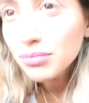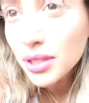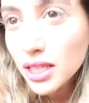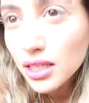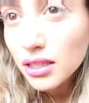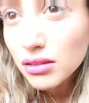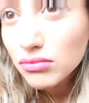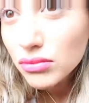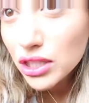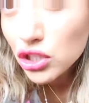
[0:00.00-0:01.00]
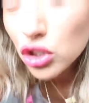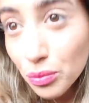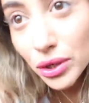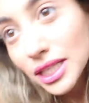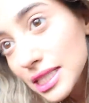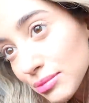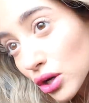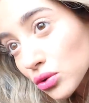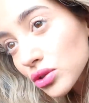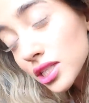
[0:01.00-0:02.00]
be super
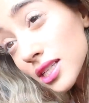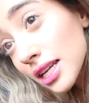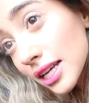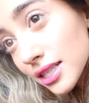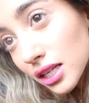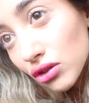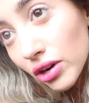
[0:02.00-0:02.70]
exposed because it is gonna